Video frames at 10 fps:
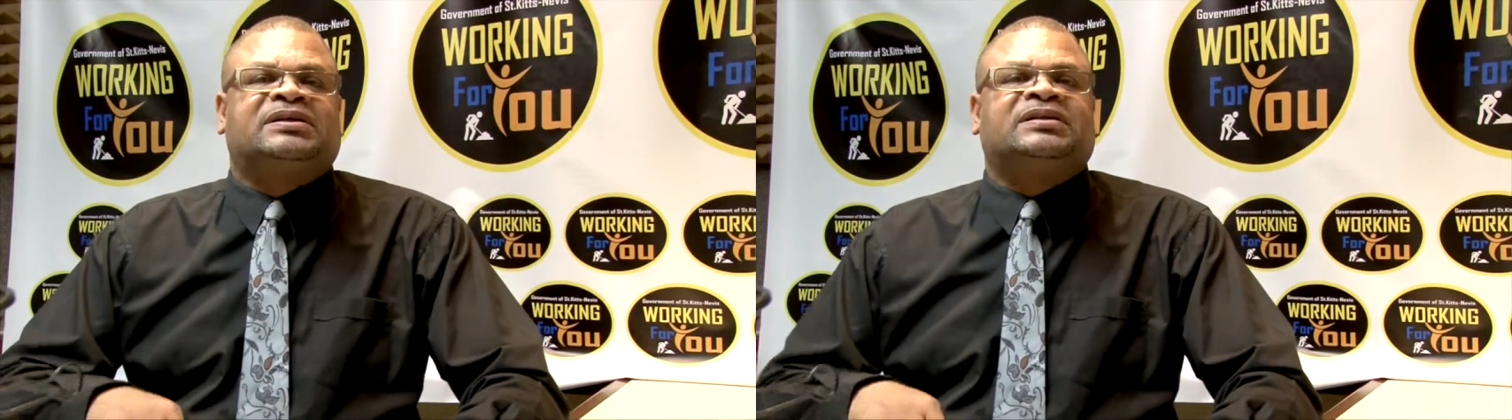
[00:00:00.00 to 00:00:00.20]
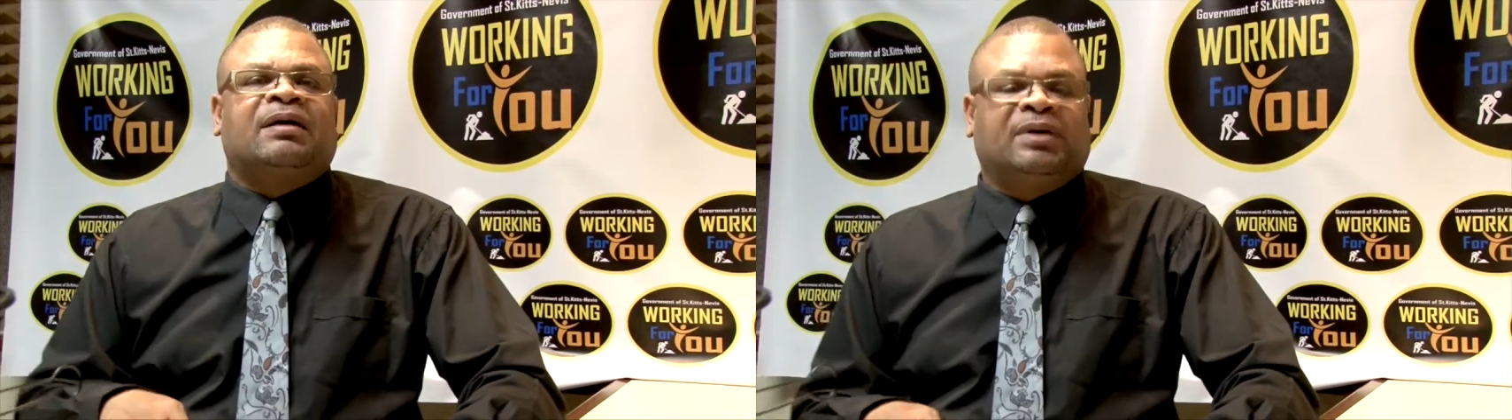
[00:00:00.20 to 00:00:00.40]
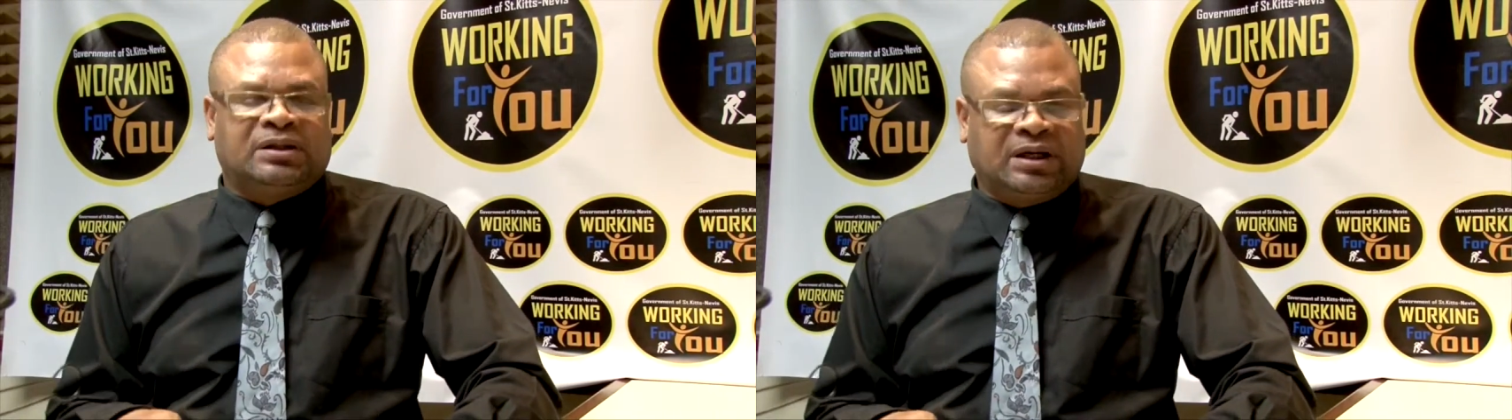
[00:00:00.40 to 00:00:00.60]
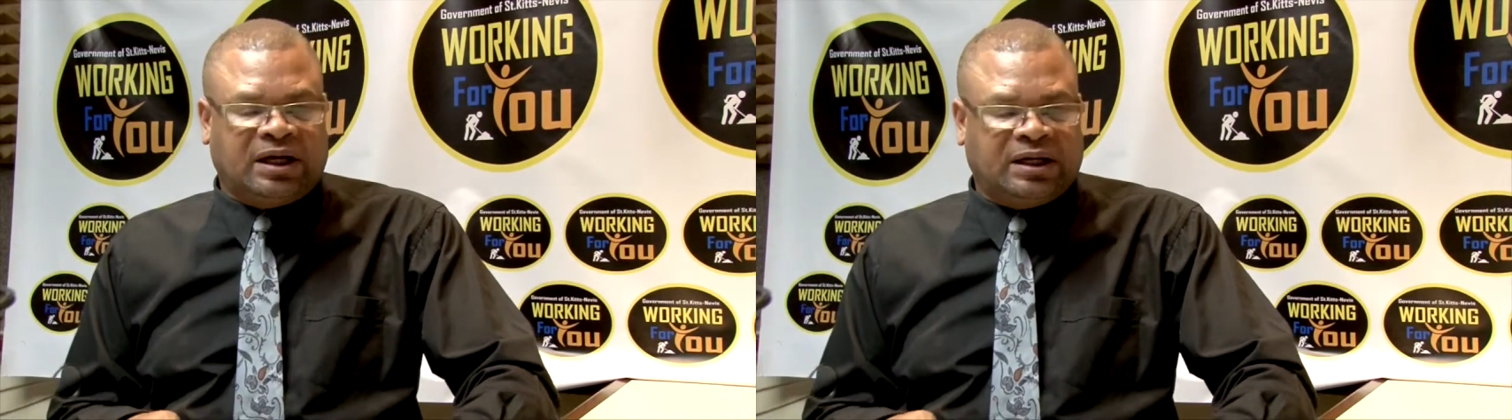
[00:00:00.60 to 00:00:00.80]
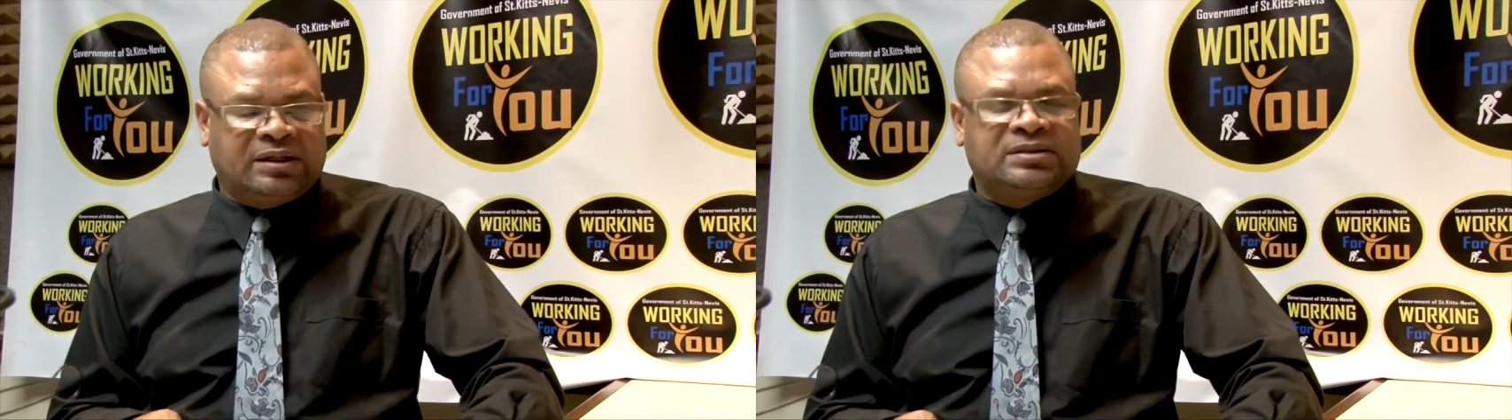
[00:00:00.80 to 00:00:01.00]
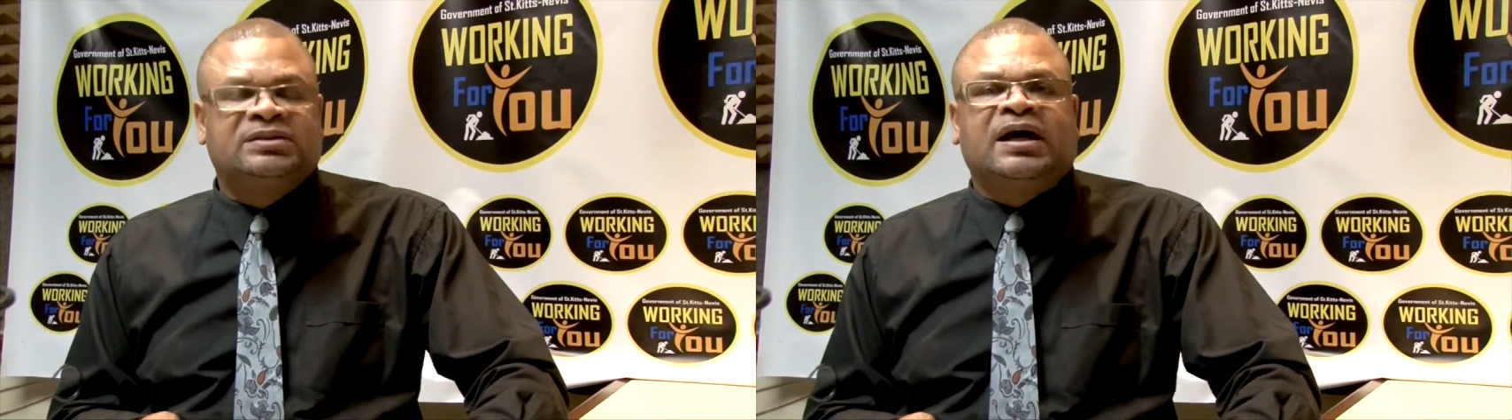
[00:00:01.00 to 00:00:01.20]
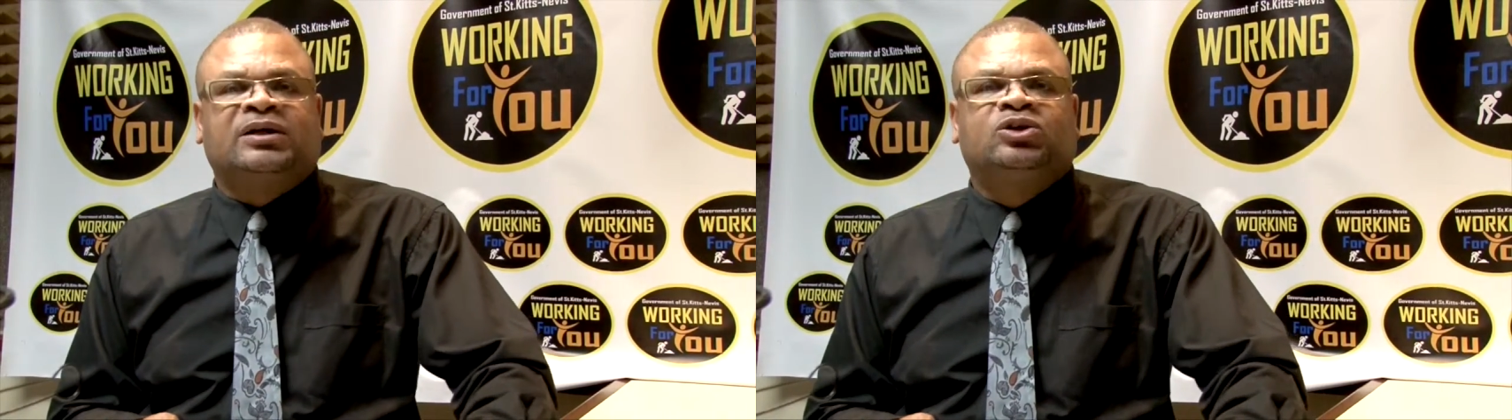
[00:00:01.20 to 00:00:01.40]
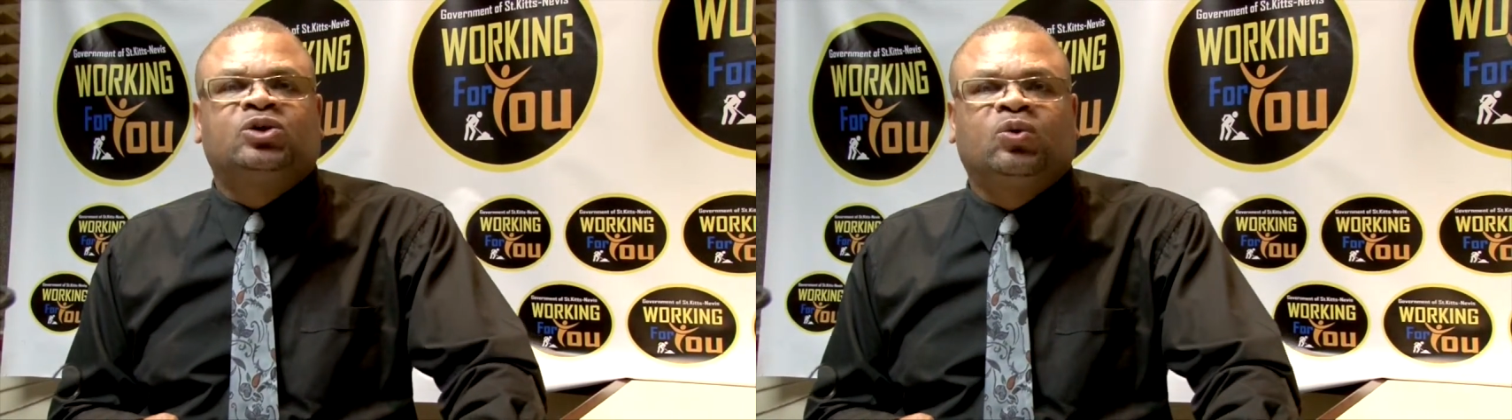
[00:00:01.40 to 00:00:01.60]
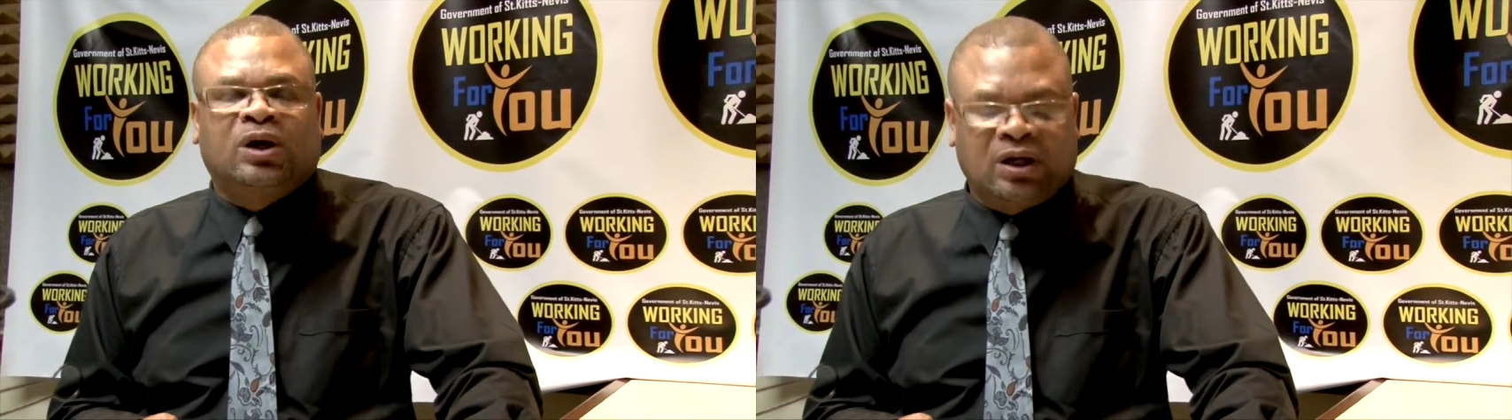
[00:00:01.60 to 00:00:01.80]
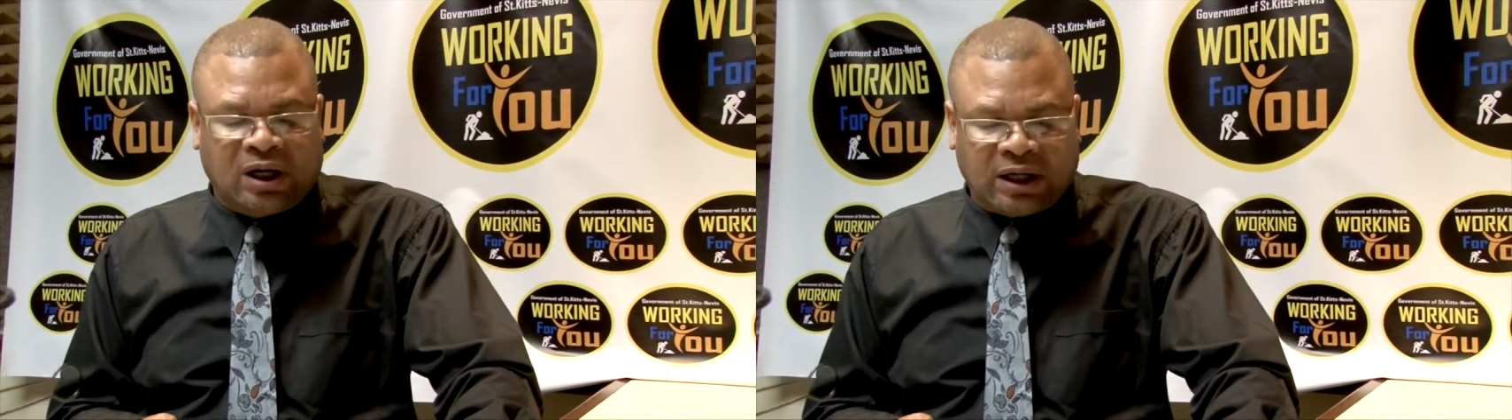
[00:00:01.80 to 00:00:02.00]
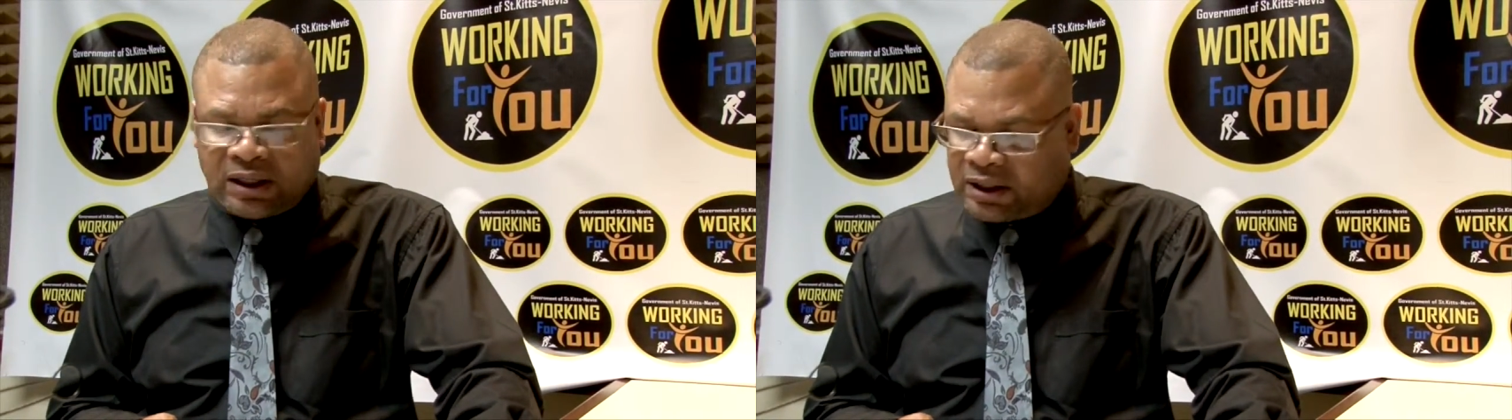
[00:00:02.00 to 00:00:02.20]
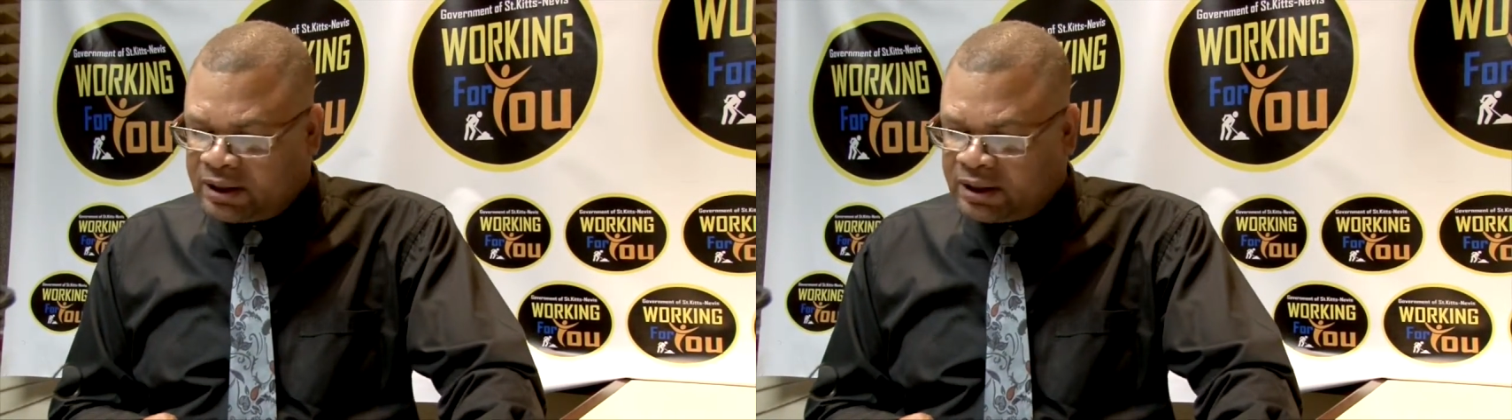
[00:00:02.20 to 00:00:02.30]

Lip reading: Samal Duggins at 2 o'clock.